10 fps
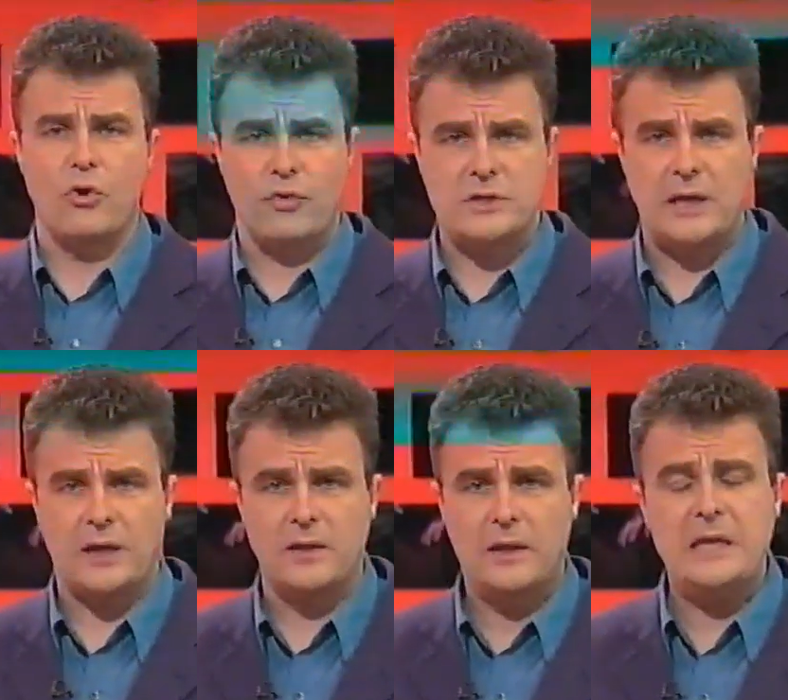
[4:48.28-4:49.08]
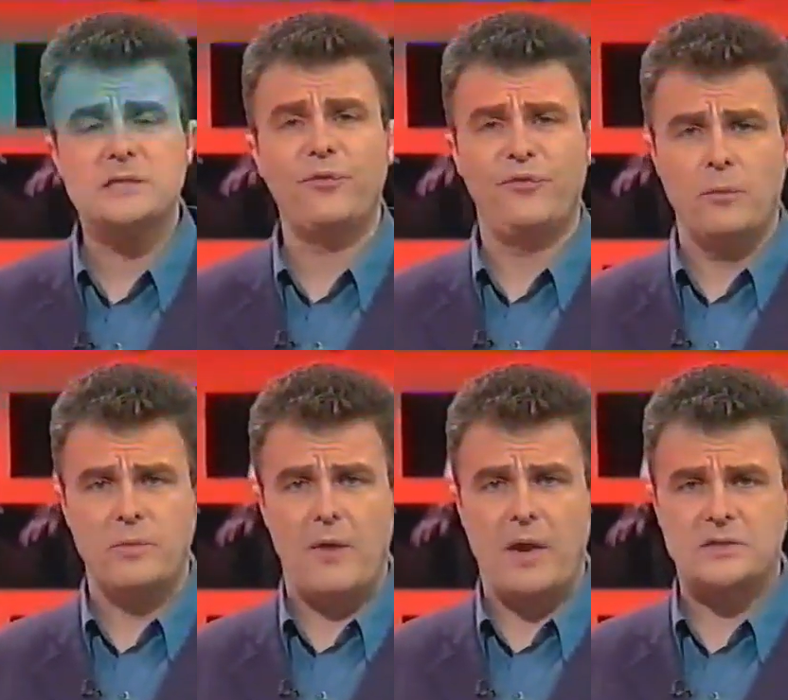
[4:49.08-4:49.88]
critic. He's a film
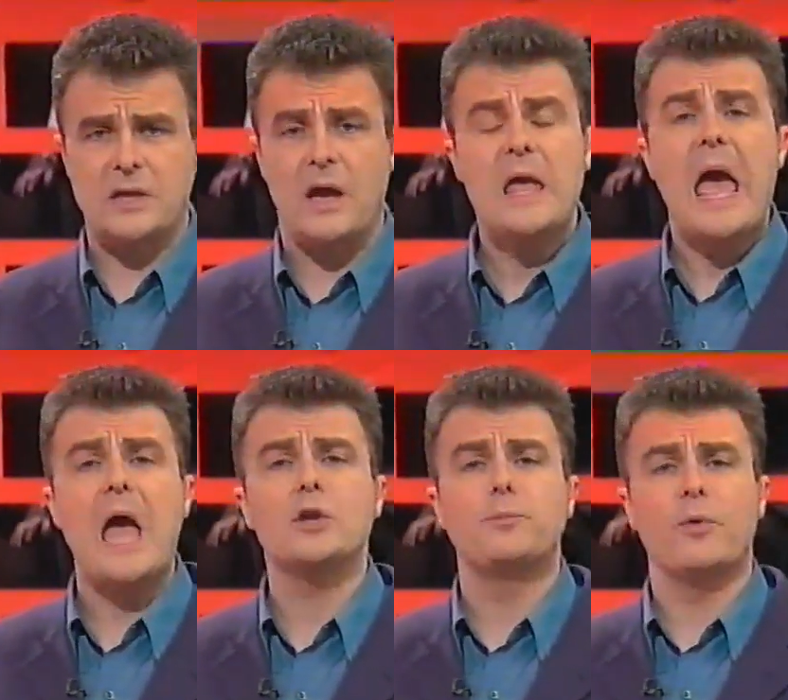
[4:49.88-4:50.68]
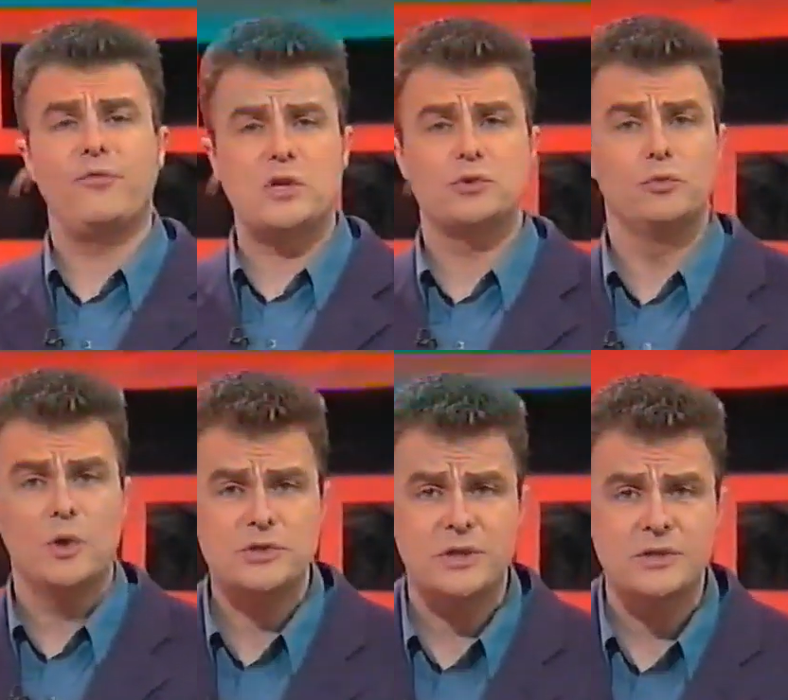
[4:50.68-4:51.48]
director and a professional
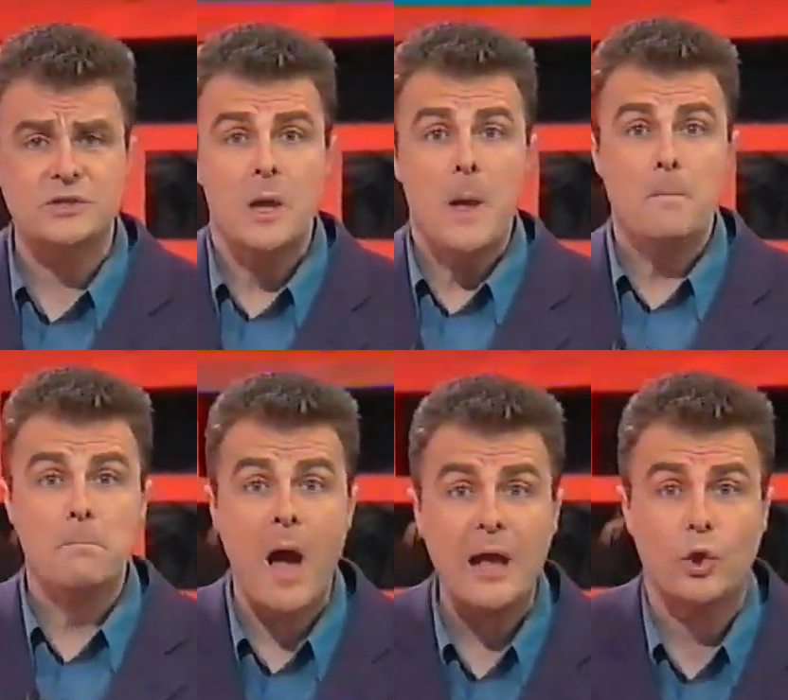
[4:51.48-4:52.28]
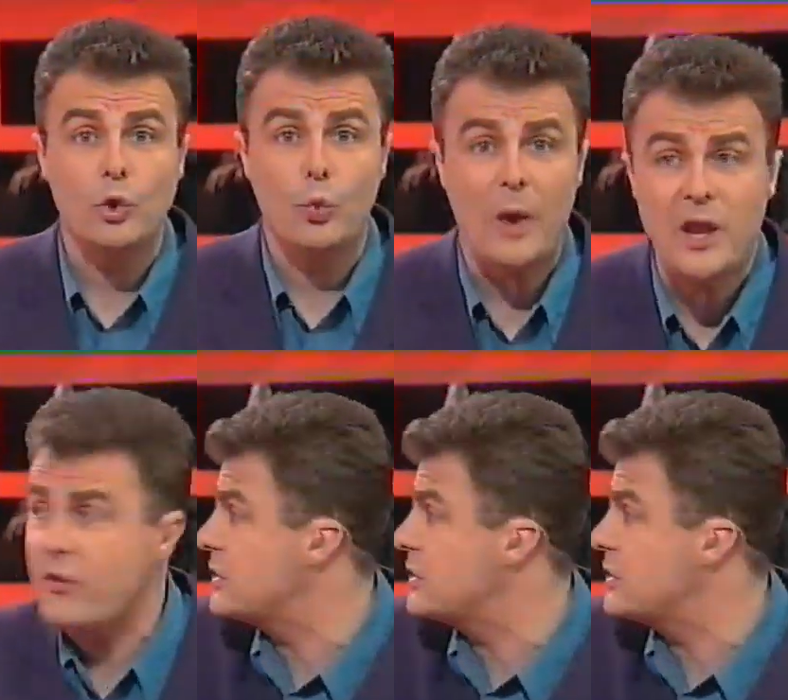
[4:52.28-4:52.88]
nuisance. Michael Winner is